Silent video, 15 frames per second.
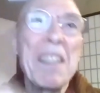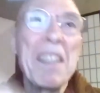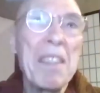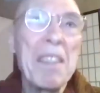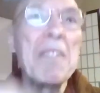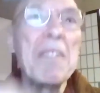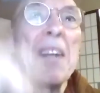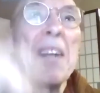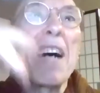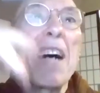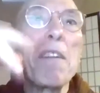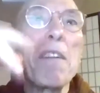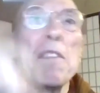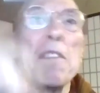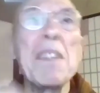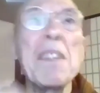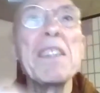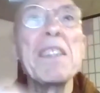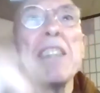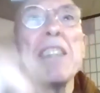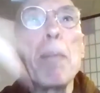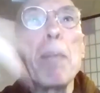you have
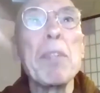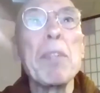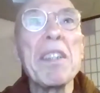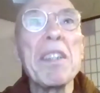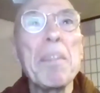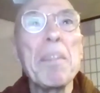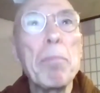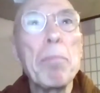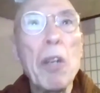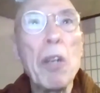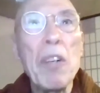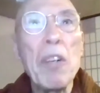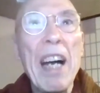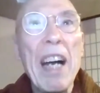separate pronouns,